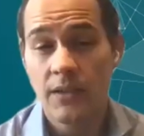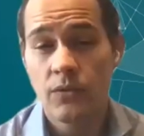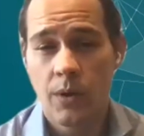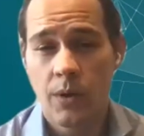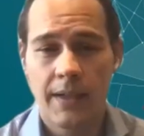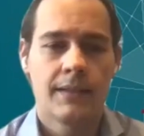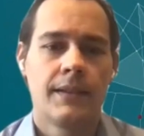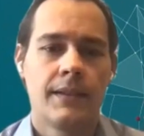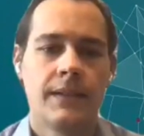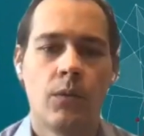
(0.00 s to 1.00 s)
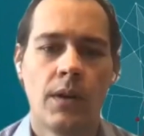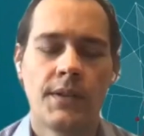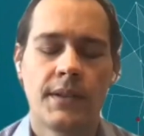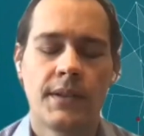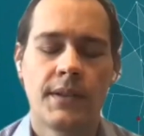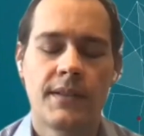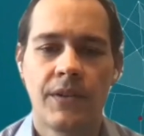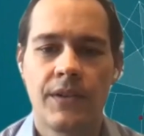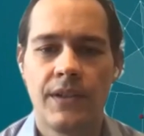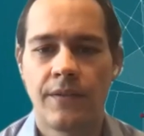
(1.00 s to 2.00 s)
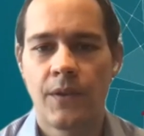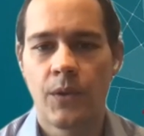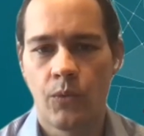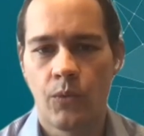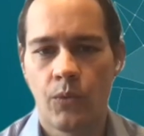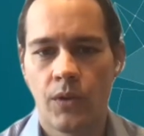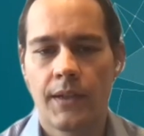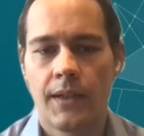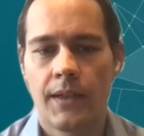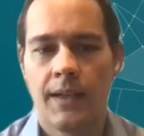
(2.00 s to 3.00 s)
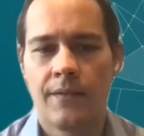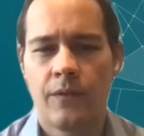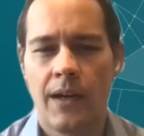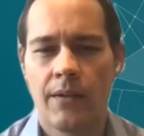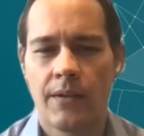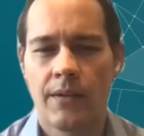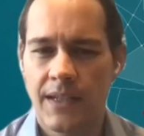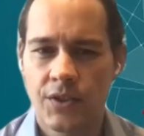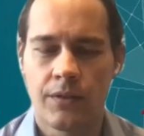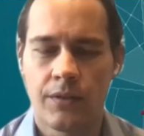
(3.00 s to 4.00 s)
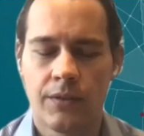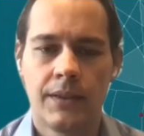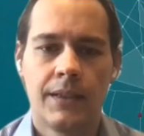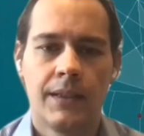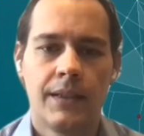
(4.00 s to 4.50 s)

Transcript: 2020 was a seminal year for the world and for how essential